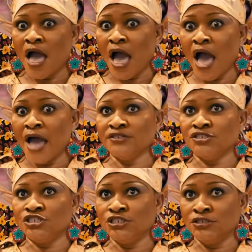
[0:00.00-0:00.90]

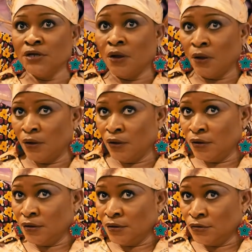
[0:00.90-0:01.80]
and
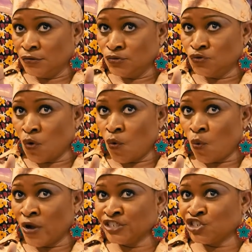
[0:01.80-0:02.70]
no
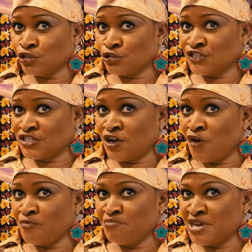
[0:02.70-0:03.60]
one shall
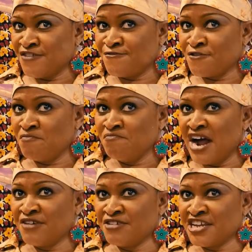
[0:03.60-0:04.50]
stop me from
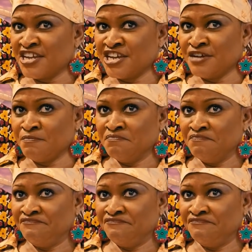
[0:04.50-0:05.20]
marrying him.